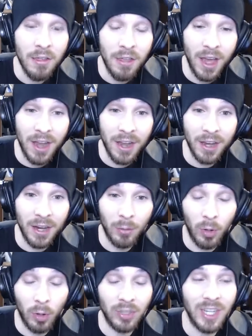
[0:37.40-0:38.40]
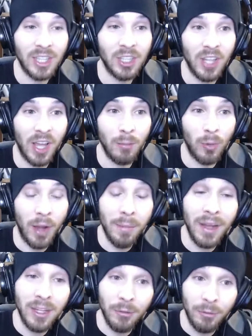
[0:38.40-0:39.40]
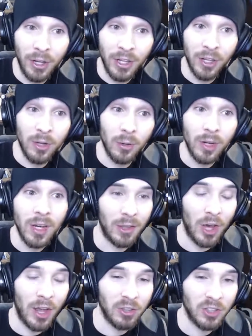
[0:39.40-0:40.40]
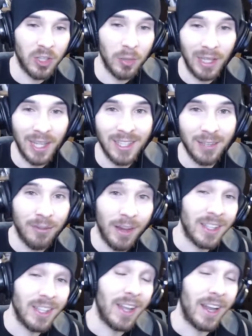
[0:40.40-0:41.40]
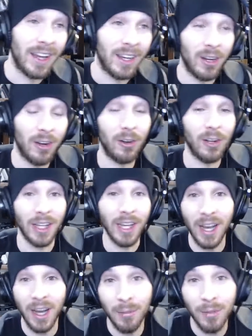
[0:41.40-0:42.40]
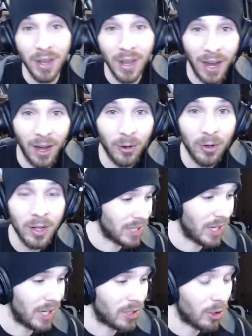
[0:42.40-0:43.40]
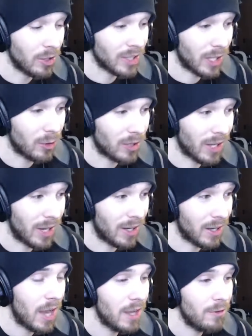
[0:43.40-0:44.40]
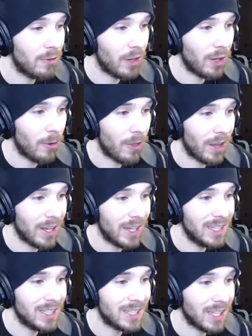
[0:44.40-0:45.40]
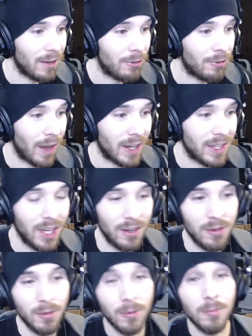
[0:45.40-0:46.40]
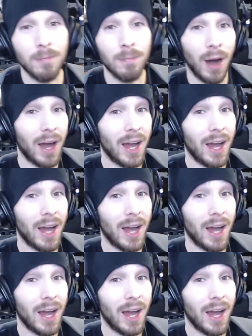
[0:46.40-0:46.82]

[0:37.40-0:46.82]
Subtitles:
than, yesterday when I made the video, I thought I was going to be less affected than I currently am now. But yeah, it turns out that any video that is affected